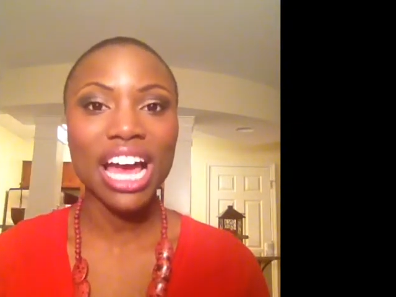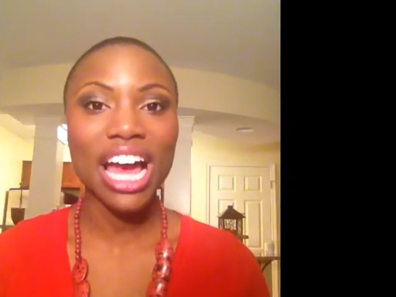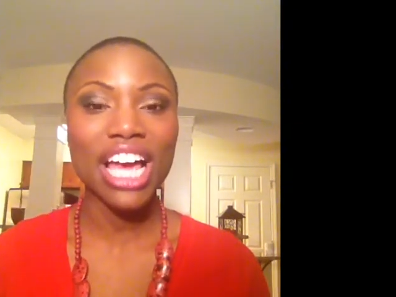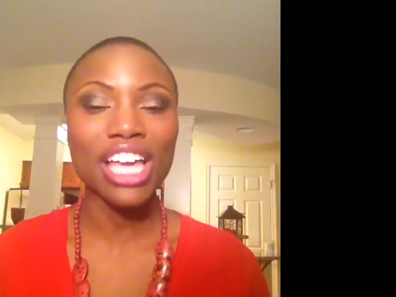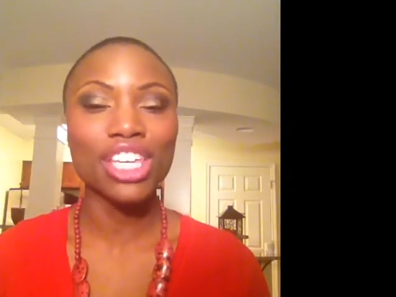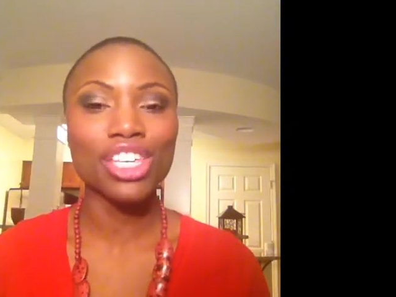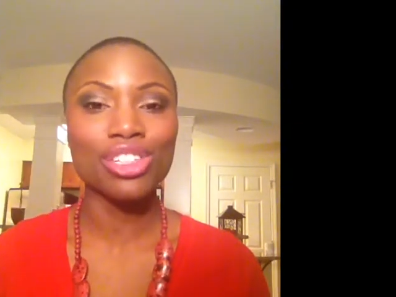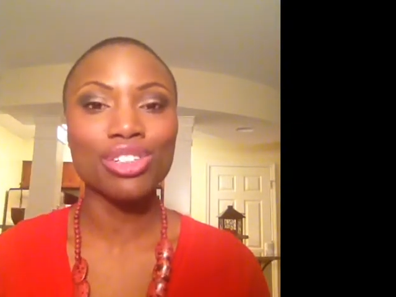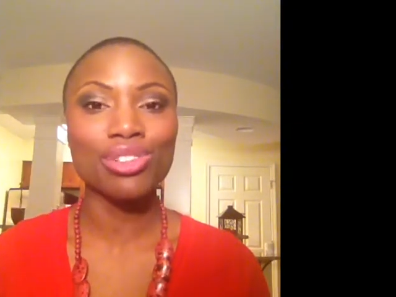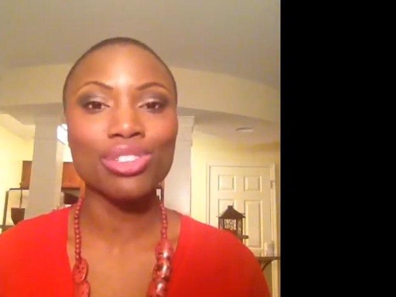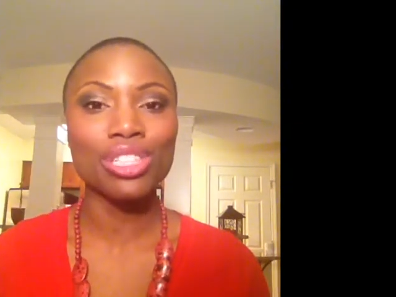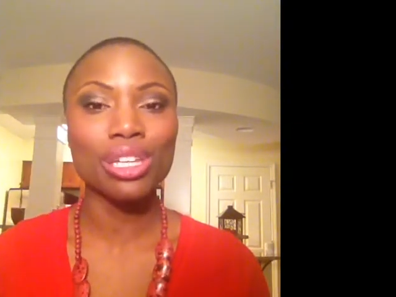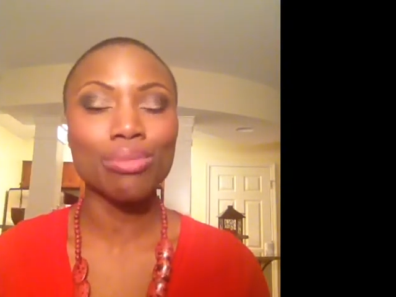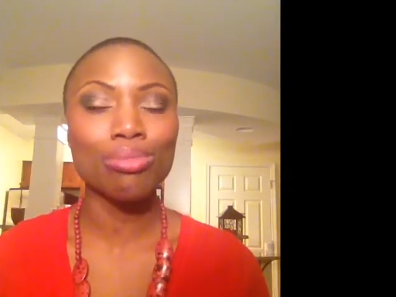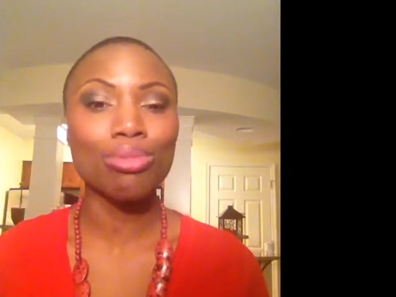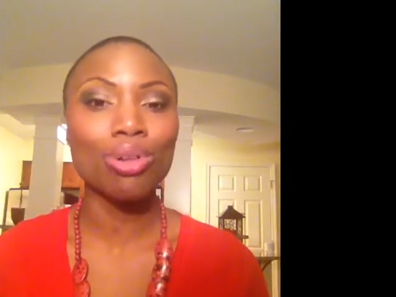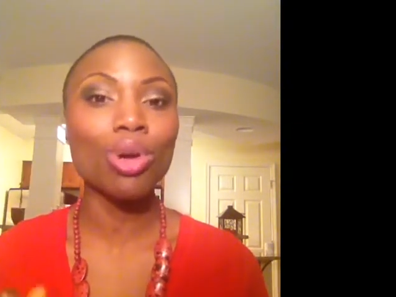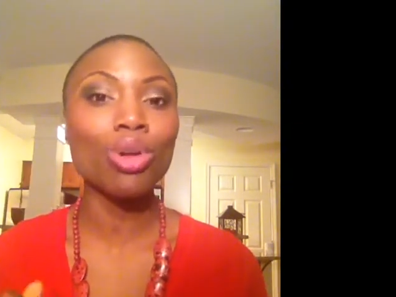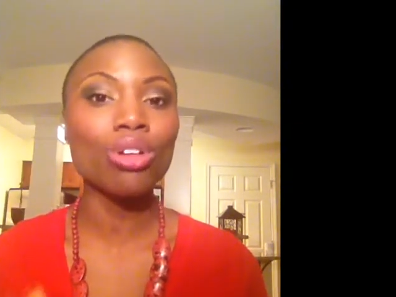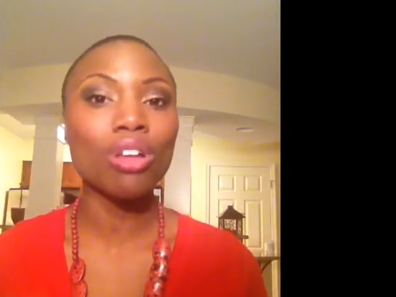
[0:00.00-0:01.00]
I used the
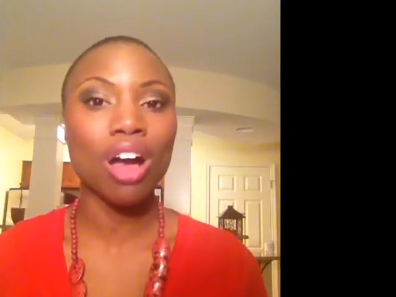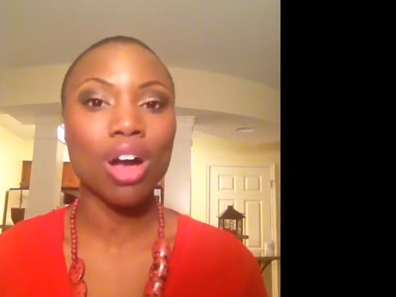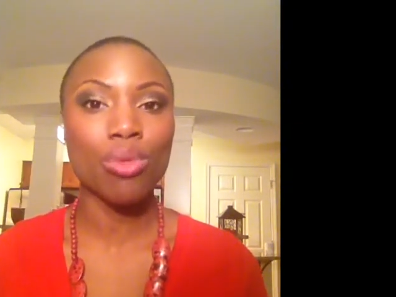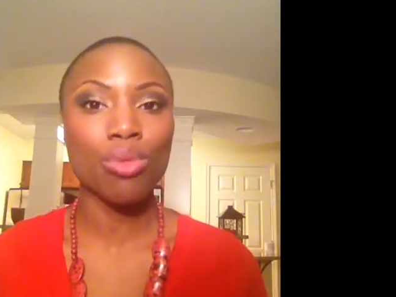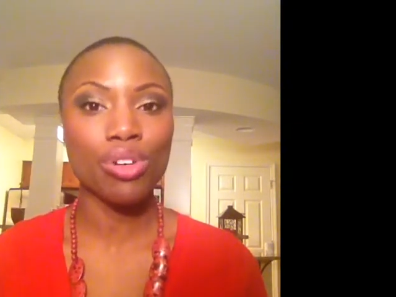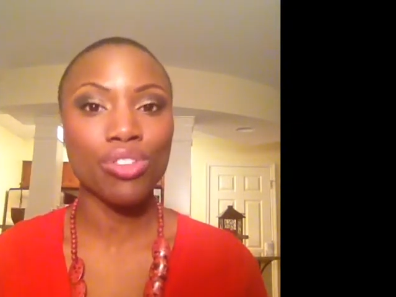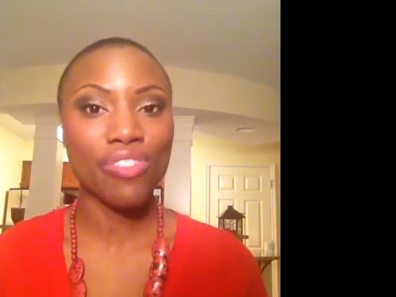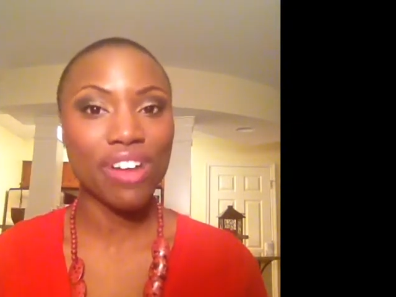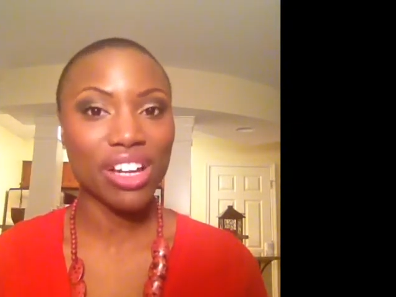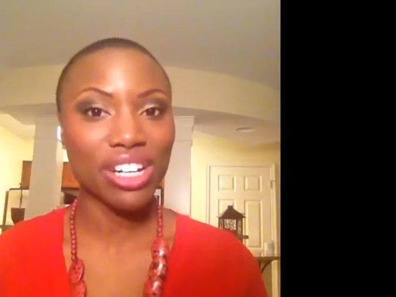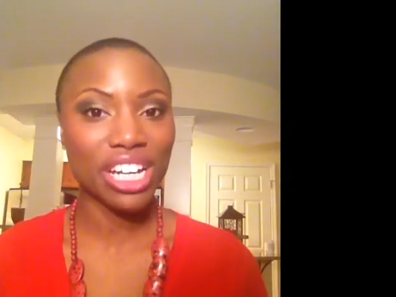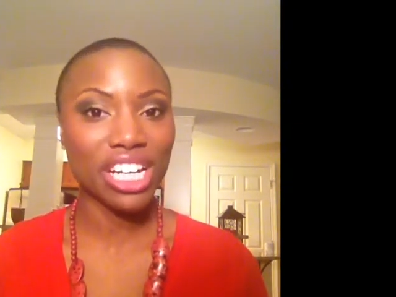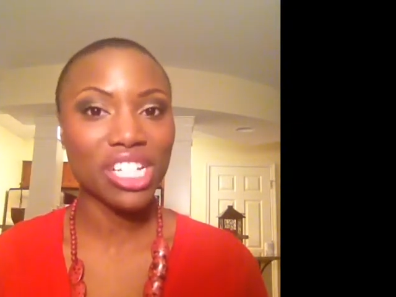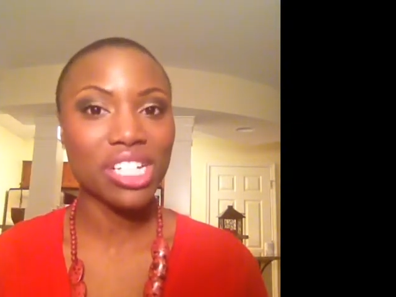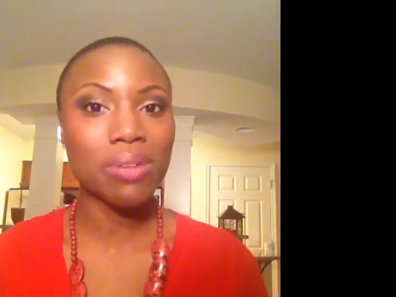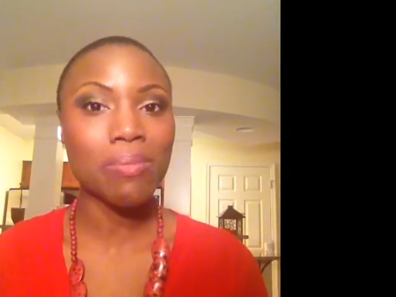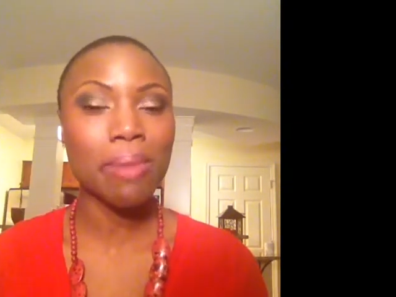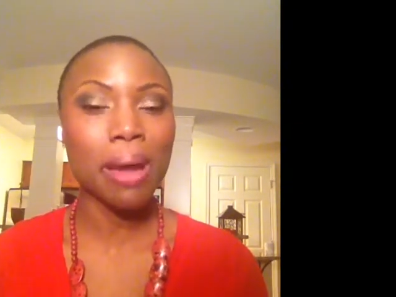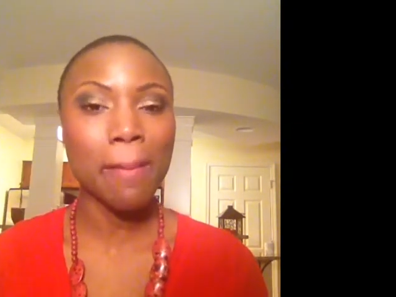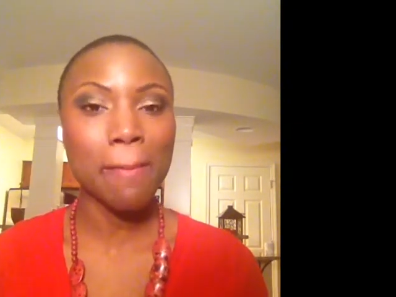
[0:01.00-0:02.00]
Prolong
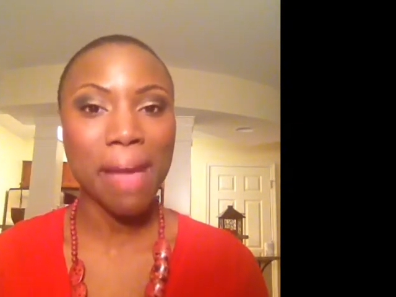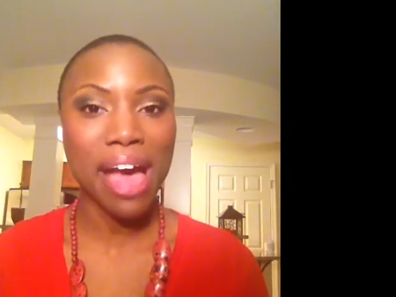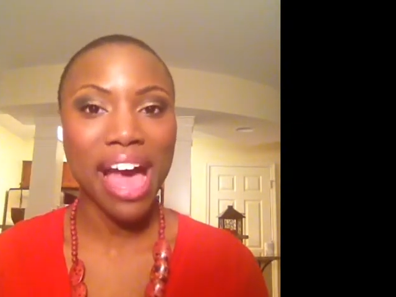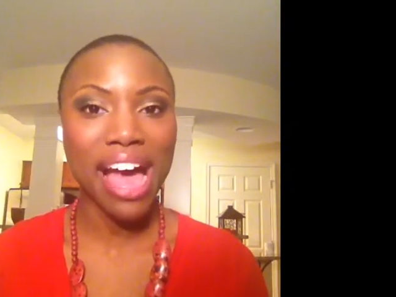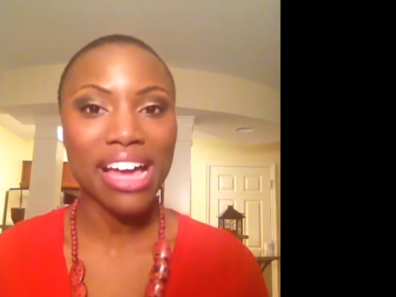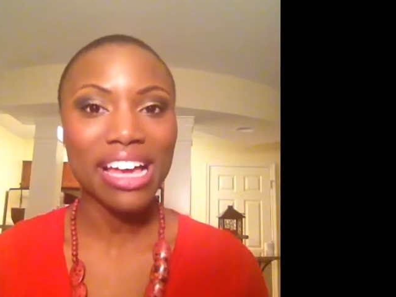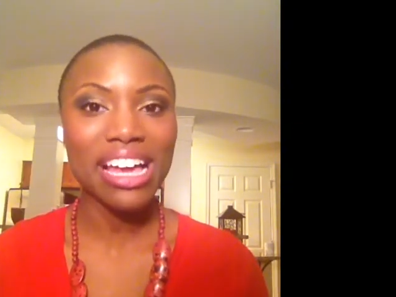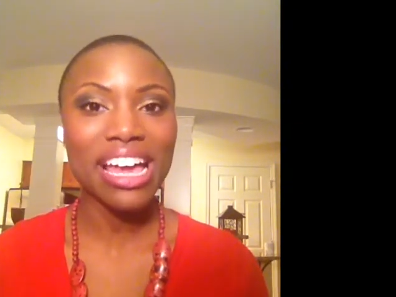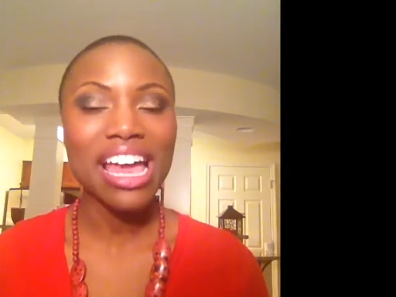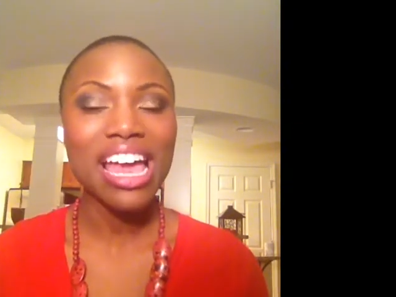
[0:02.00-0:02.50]
foundation by MAC,